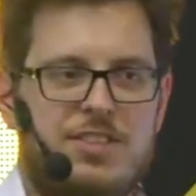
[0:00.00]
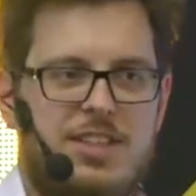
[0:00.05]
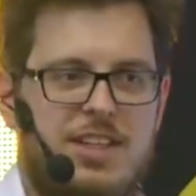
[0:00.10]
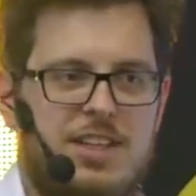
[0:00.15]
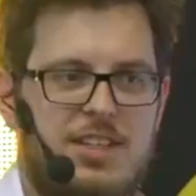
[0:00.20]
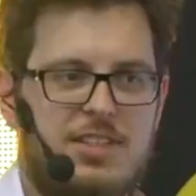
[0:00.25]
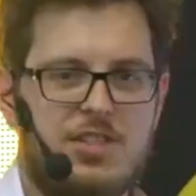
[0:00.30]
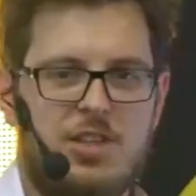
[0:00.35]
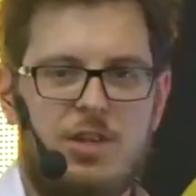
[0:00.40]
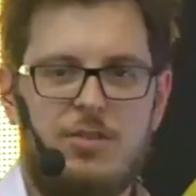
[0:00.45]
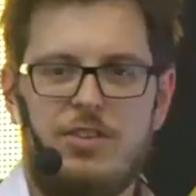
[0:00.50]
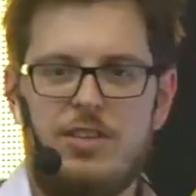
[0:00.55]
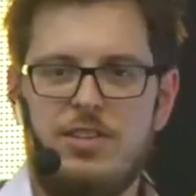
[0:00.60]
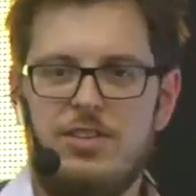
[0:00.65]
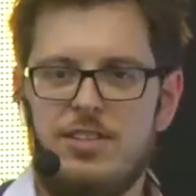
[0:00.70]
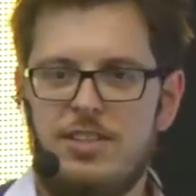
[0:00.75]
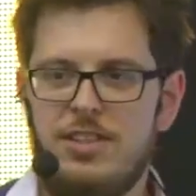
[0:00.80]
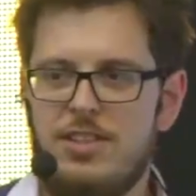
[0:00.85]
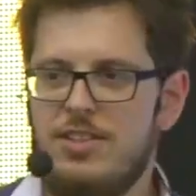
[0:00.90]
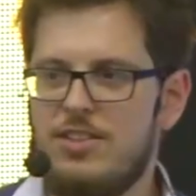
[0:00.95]
seconds
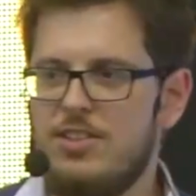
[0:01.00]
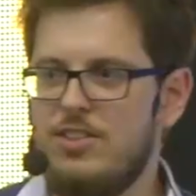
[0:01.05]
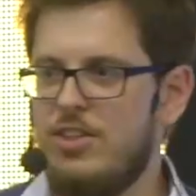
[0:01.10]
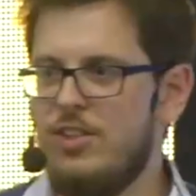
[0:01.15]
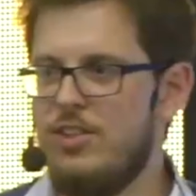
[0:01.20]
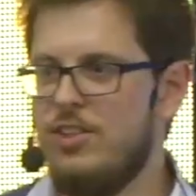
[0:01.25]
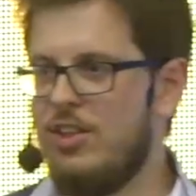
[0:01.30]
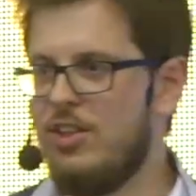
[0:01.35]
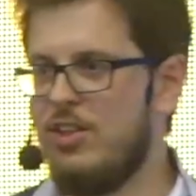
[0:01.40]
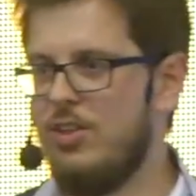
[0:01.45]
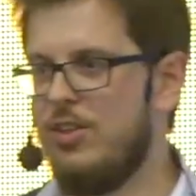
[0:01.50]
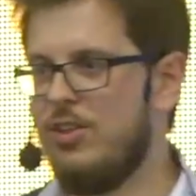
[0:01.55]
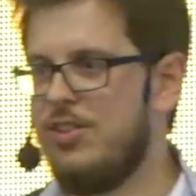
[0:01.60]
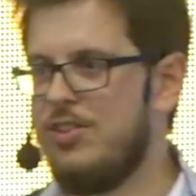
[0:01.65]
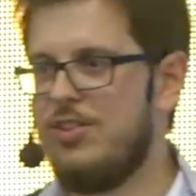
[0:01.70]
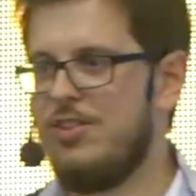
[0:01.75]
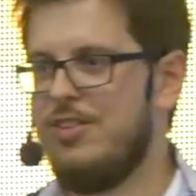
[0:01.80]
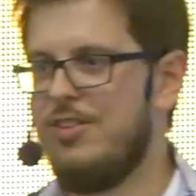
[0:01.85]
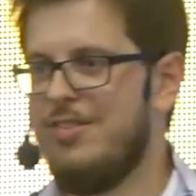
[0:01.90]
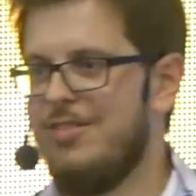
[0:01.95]
obviously is not a good
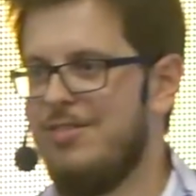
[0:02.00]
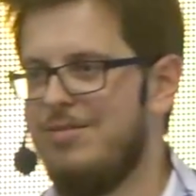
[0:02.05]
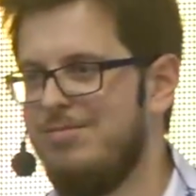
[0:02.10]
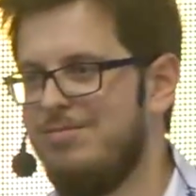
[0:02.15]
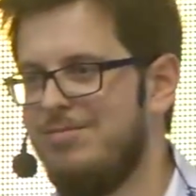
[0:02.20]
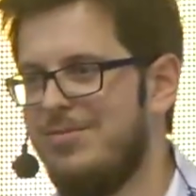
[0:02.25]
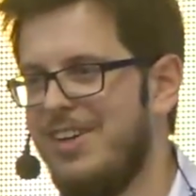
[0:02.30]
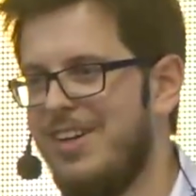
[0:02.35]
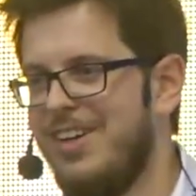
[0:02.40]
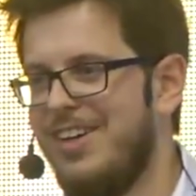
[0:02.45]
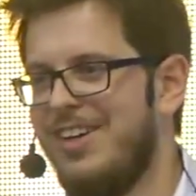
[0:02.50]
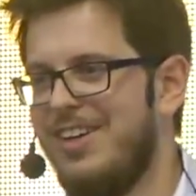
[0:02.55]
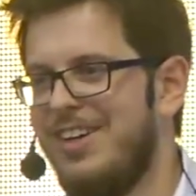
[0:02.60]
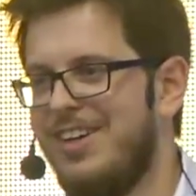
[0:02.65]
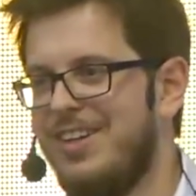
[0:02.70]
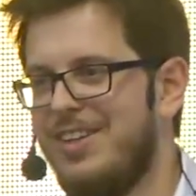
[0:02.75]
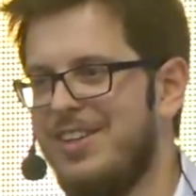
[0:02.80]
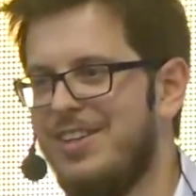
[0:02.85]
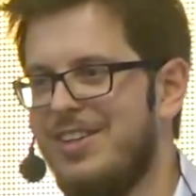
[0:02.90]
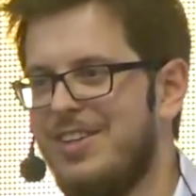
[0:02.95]

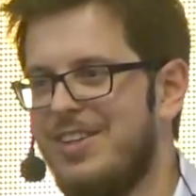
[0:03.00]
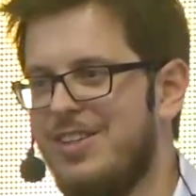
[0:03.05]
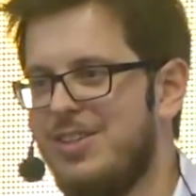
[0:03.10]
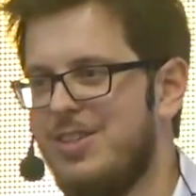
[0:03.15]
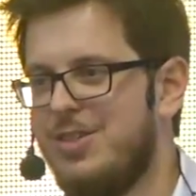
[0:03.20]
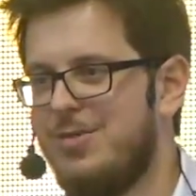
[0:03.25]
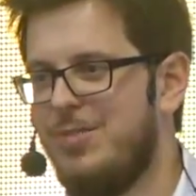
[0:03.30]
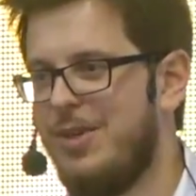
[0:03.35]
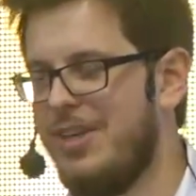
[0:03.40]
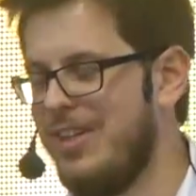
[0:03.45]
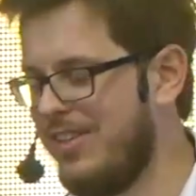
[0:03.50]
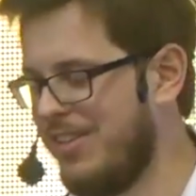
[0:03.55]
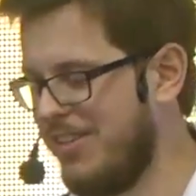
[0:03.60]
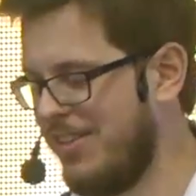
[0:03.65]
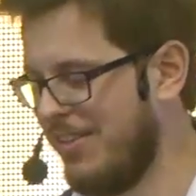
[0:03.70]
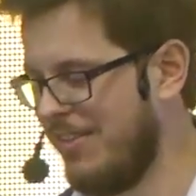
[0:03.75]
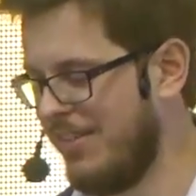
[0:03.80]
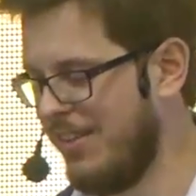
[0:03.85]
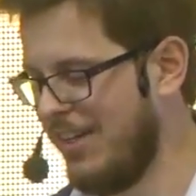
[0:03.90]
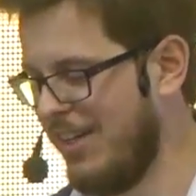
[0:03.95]
speed.
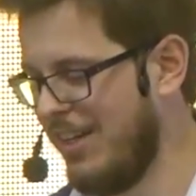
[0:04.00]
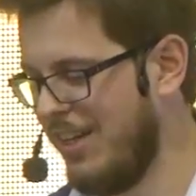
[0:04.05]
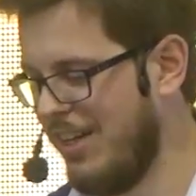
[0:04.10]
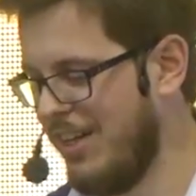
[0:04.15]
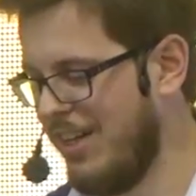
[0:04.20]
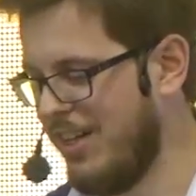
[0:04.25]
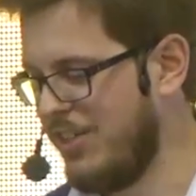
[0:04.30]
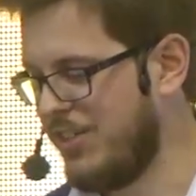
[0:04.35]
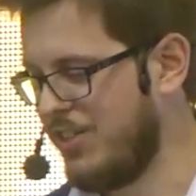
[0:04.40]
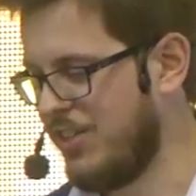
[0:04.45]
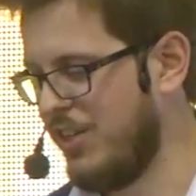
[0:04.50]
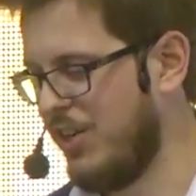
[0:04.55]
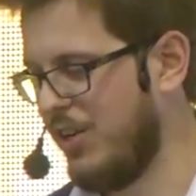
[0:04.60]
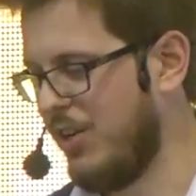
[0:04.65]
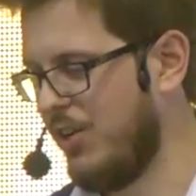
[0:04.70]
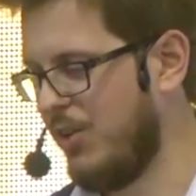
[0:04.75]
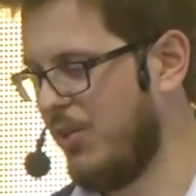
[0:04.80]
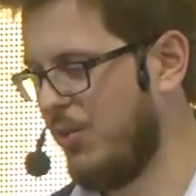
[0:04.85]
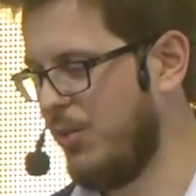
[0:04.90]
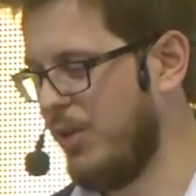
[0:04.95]

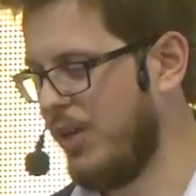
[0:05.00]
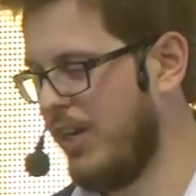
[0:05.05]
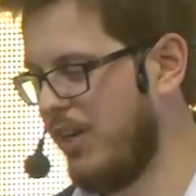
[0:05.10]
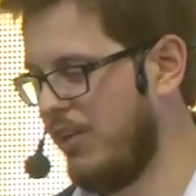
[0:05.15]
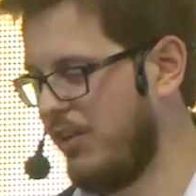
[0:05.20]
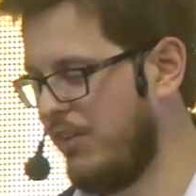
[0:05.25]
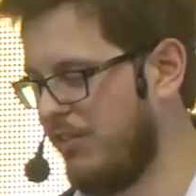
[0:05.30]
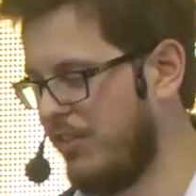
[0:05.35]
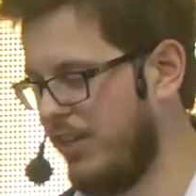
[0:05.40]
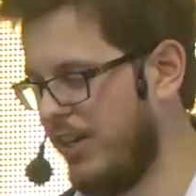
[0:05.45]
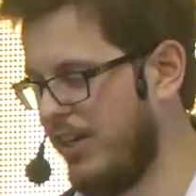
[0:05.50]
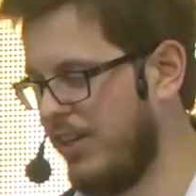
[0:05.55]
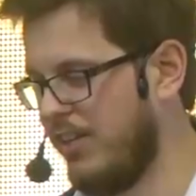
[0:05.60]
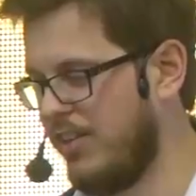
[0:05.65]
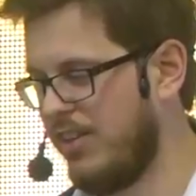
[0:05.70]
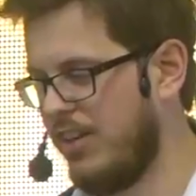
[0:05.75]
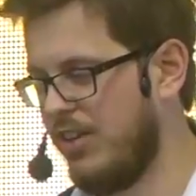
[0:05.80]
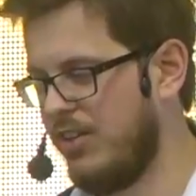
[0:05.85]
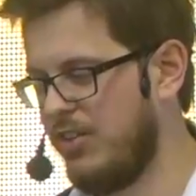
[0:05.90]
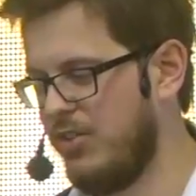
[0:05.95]
So we had to
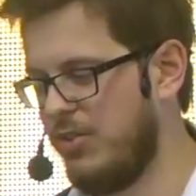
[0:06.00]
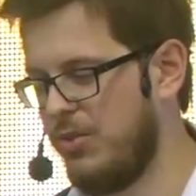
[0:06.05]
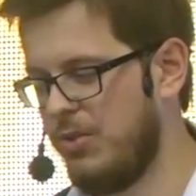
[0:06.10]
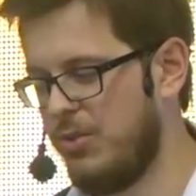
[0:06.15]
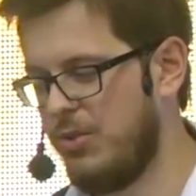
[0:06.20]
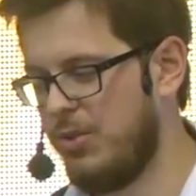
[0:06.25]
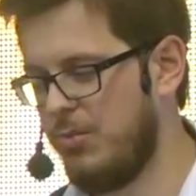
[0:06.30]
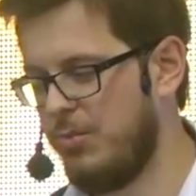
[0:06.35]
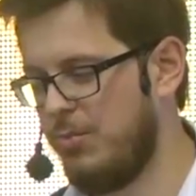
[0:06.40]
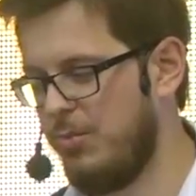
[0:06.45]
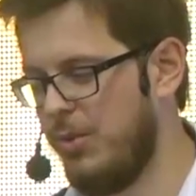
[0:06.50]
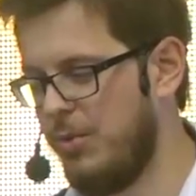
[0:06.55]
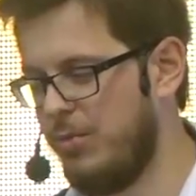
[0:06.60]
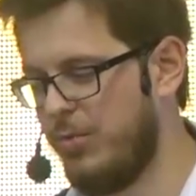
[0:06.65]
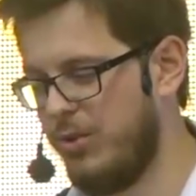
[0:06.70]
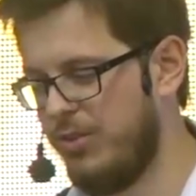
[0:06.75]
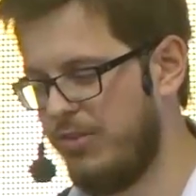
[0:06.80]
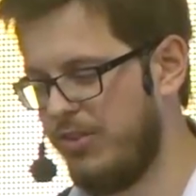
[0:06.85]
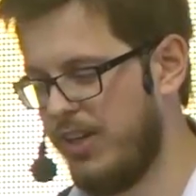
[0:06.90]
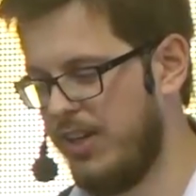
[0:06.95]
find how to
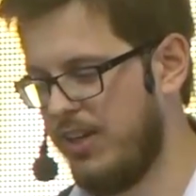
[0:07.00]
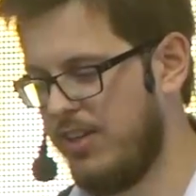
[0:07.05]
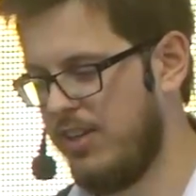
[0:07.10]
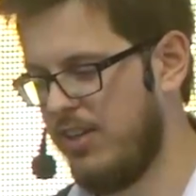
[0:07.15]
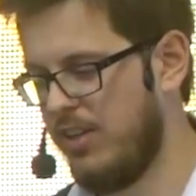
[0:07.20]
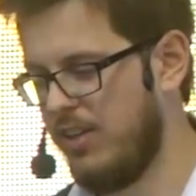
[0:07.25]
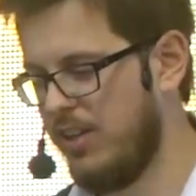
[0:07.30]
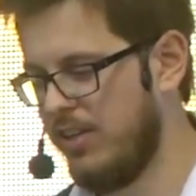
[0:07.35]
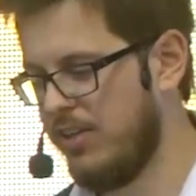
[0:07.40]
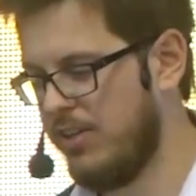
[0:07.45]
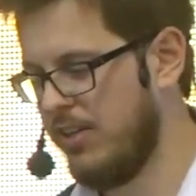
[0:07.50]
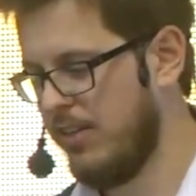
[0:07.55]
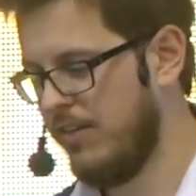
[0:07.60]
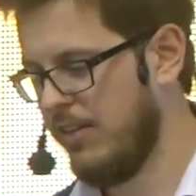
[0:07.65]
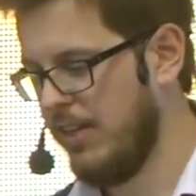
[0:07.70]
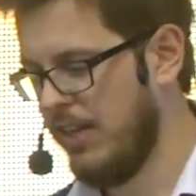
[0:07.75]
improve that a lot.